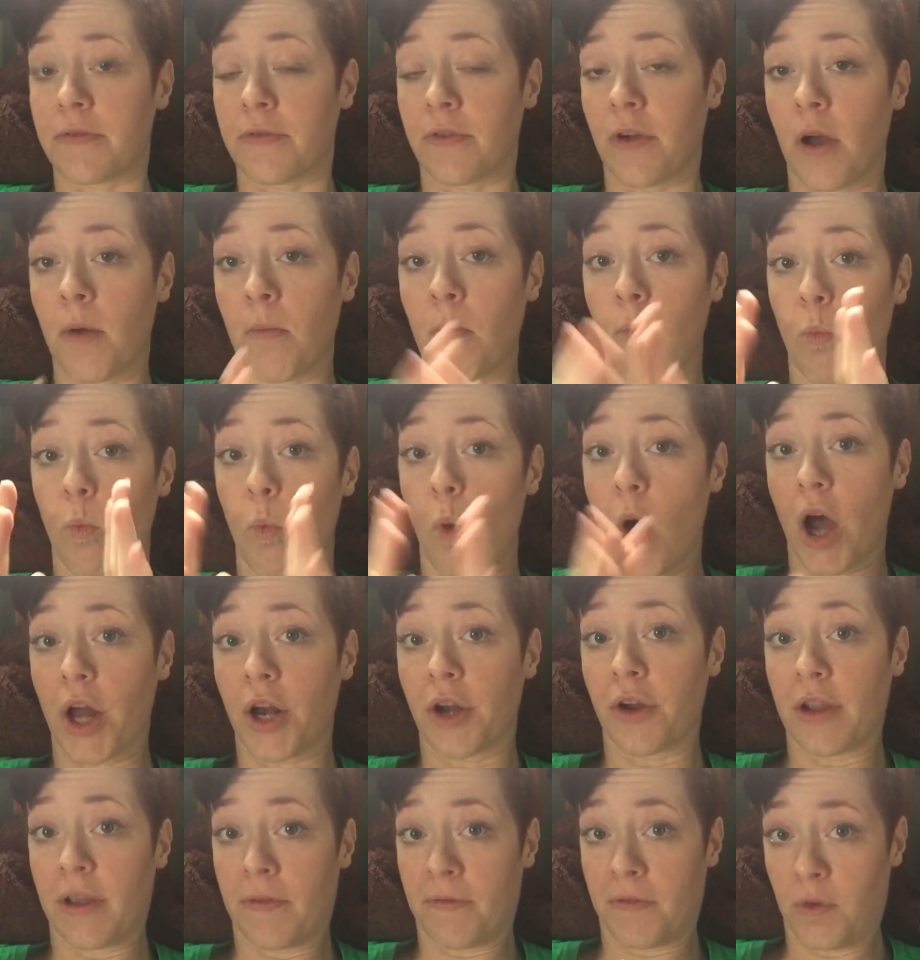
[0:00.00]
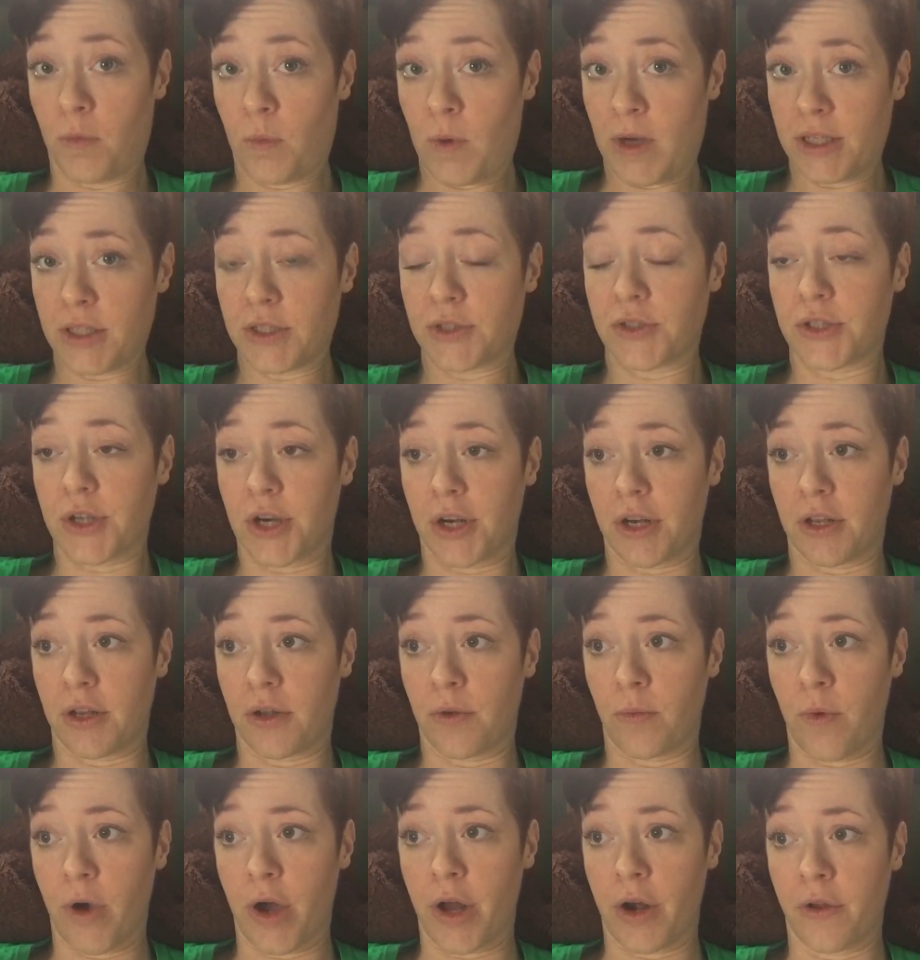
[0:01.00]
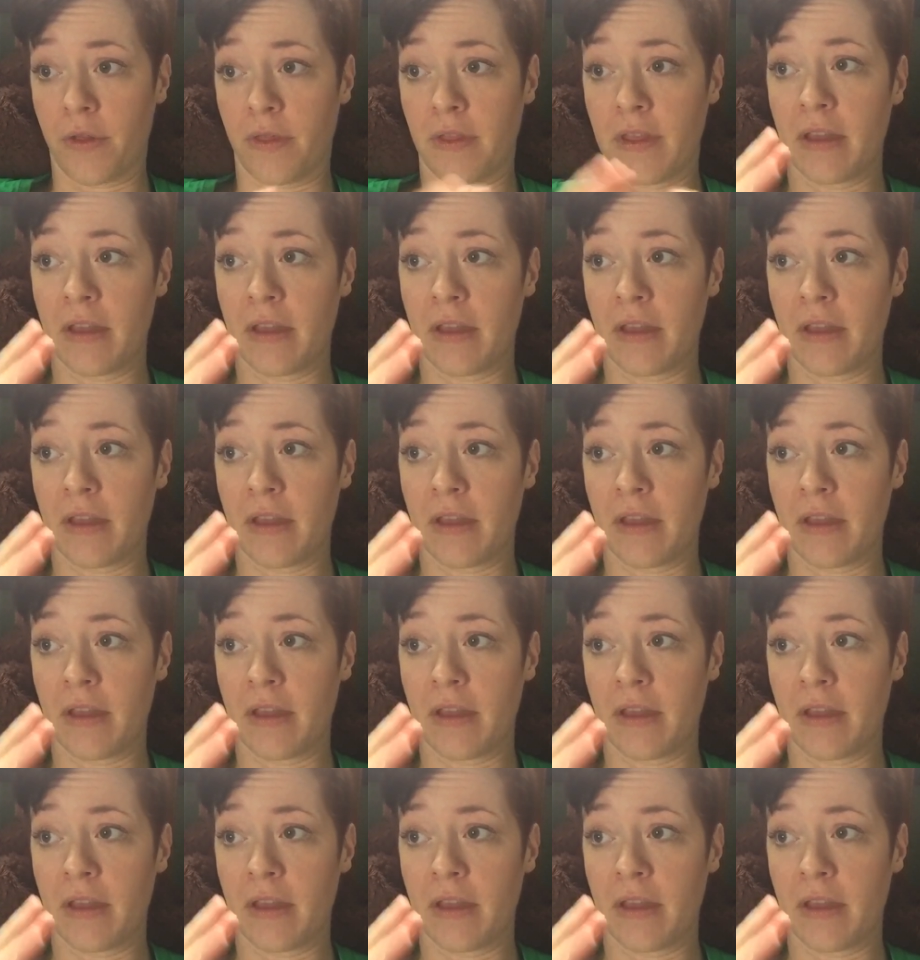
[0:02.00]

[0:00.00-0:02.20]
from water if you want to start it in water?